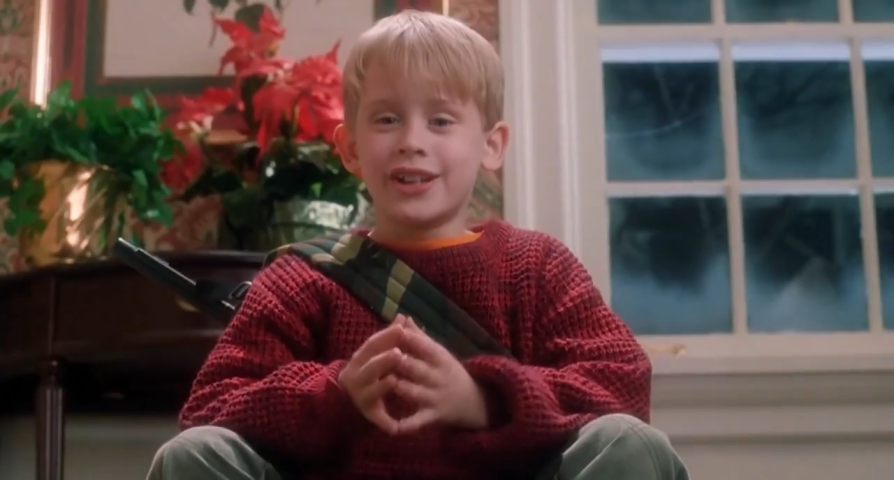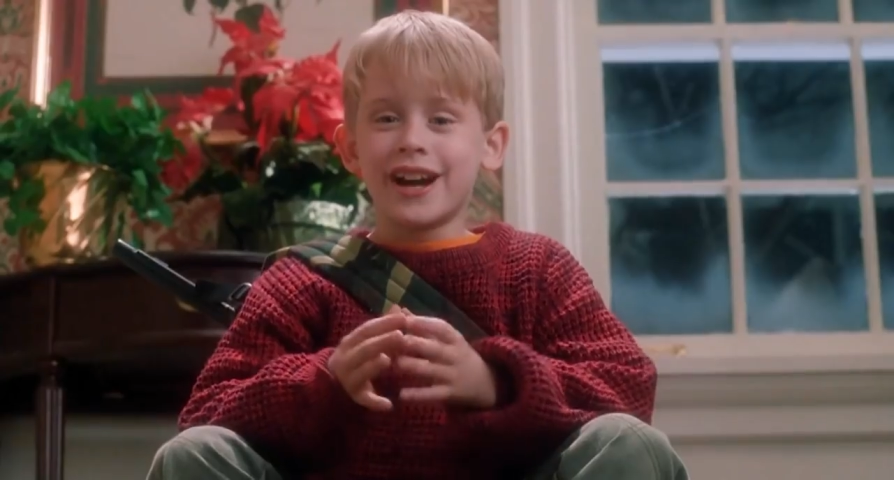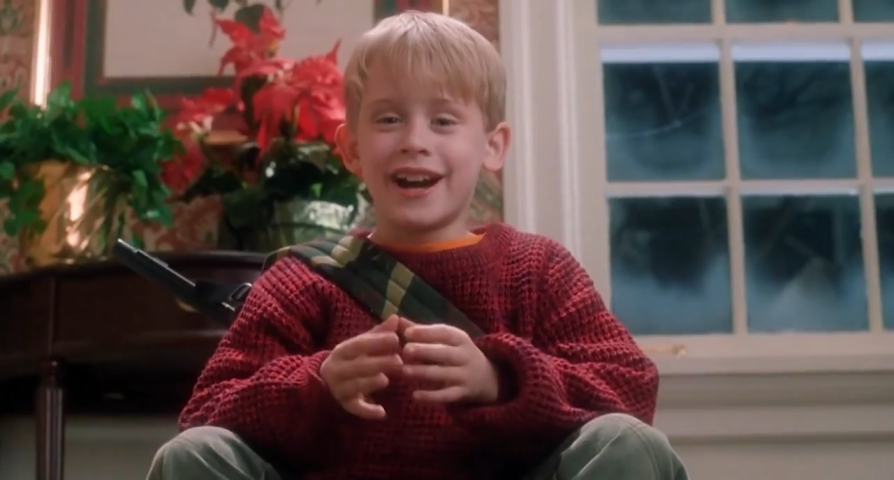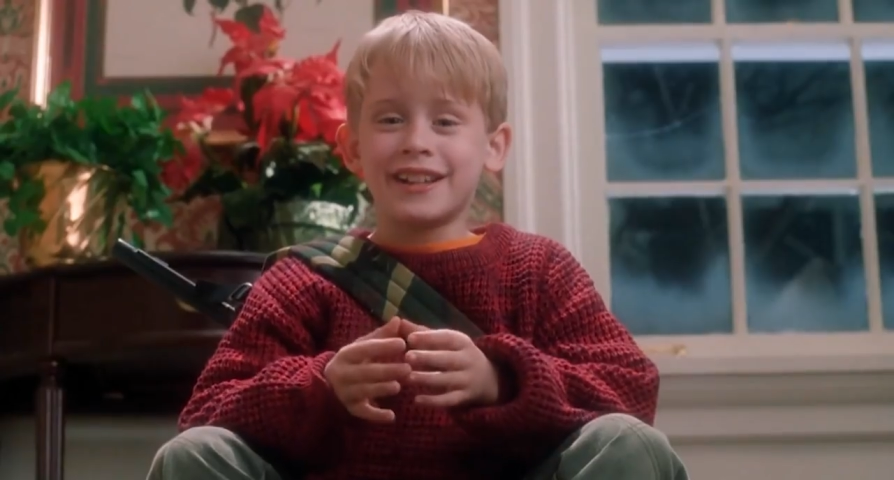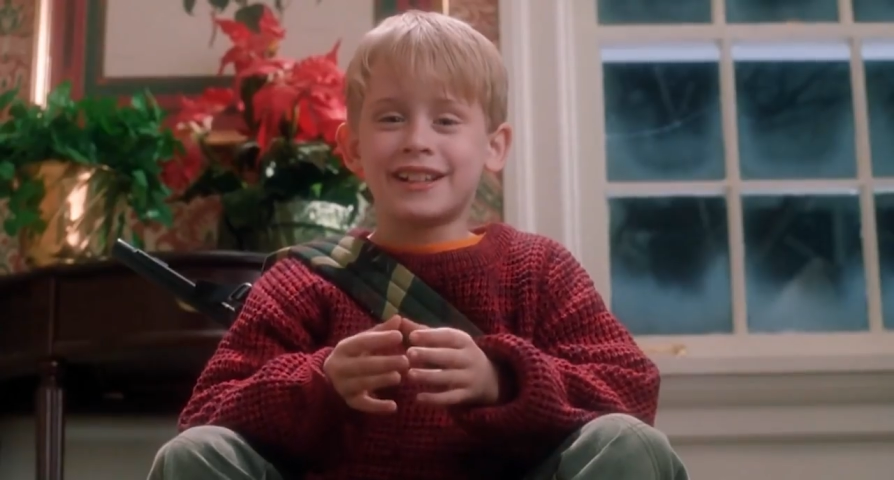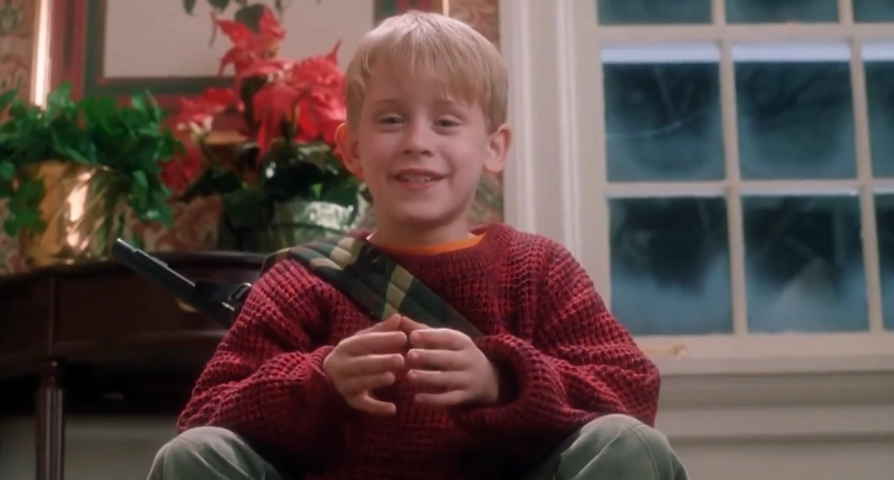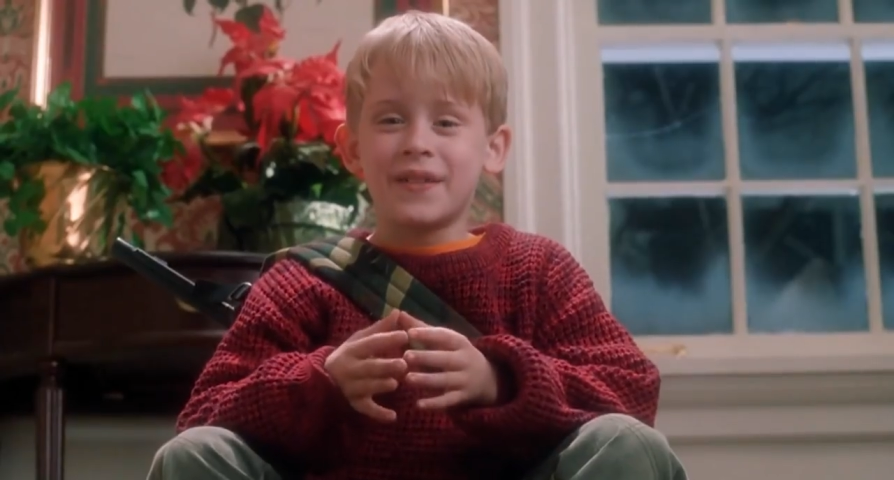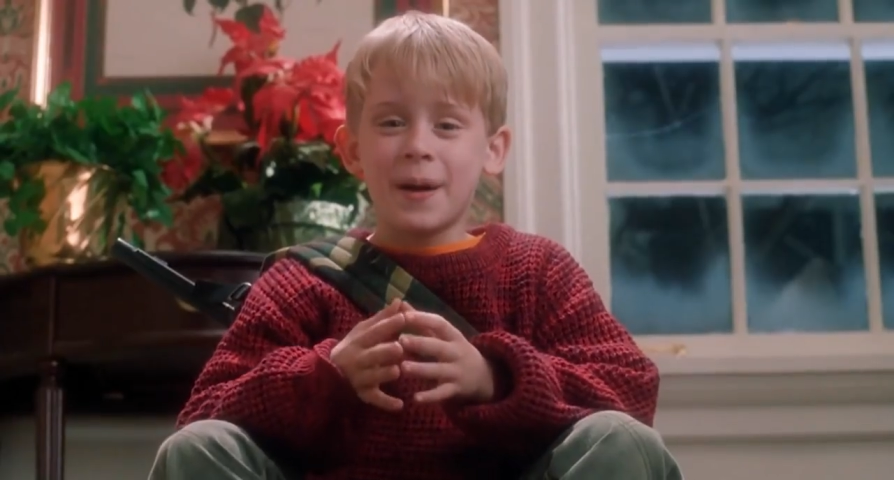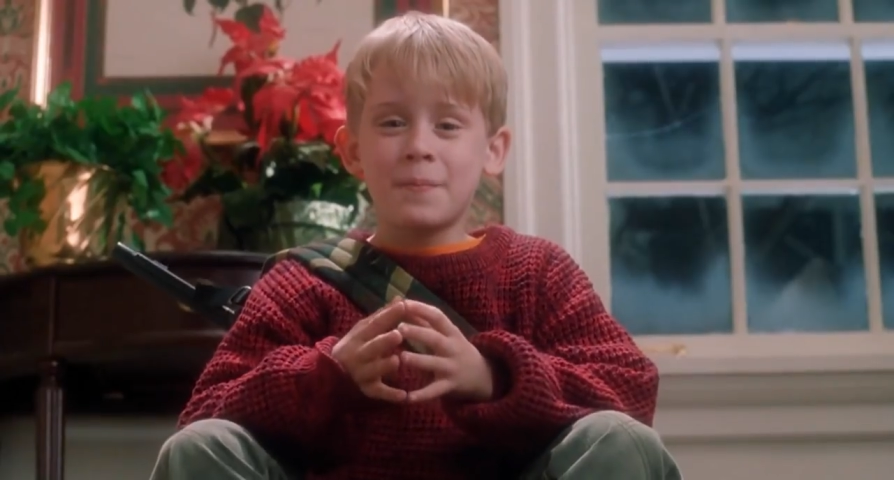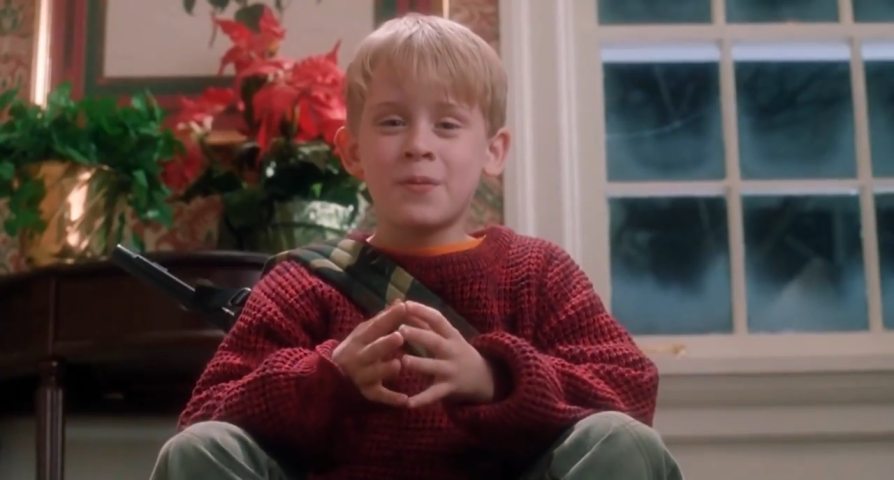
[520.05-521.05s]
The goal
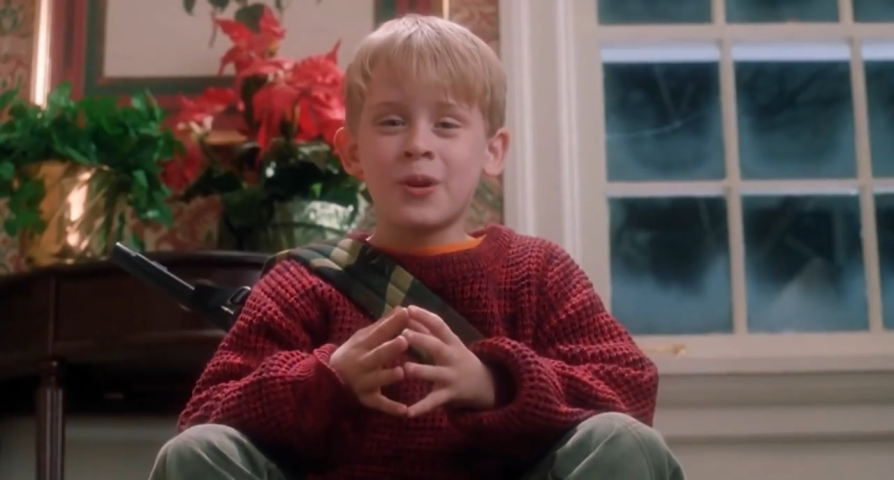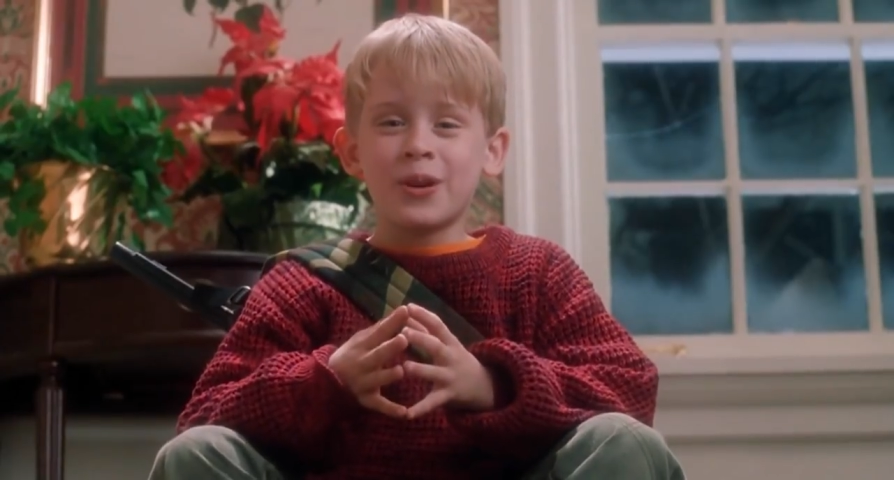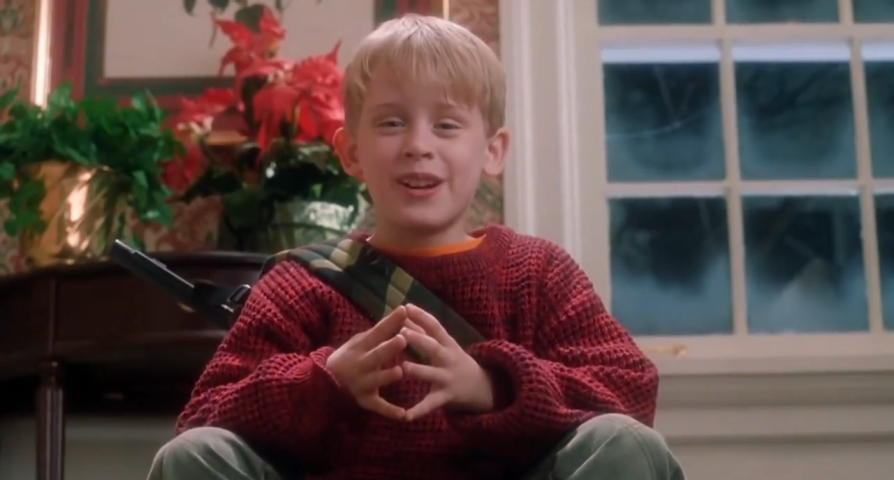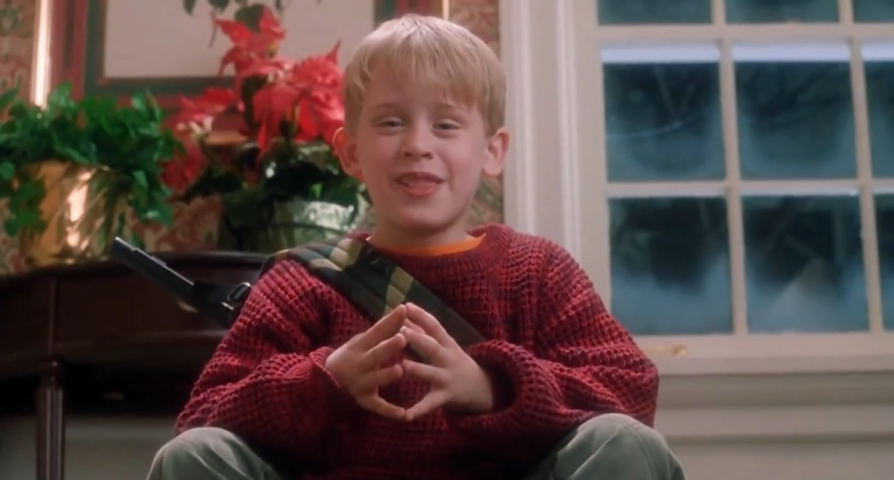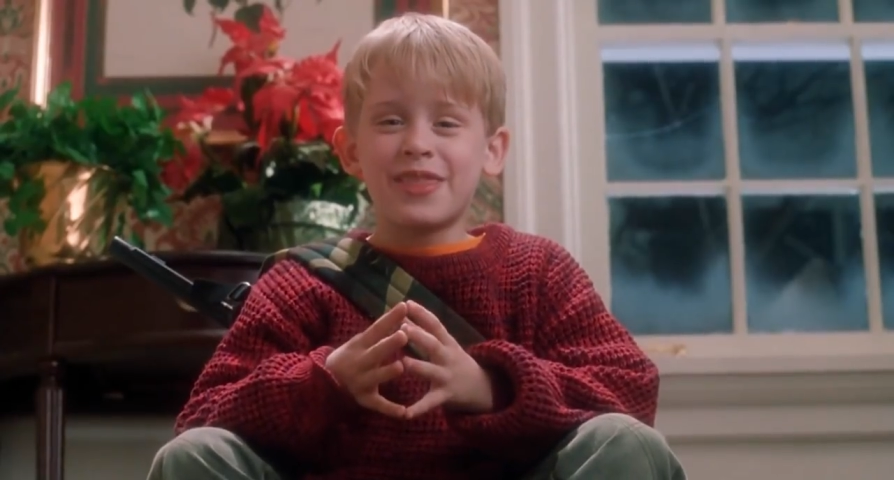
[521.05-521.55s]
is the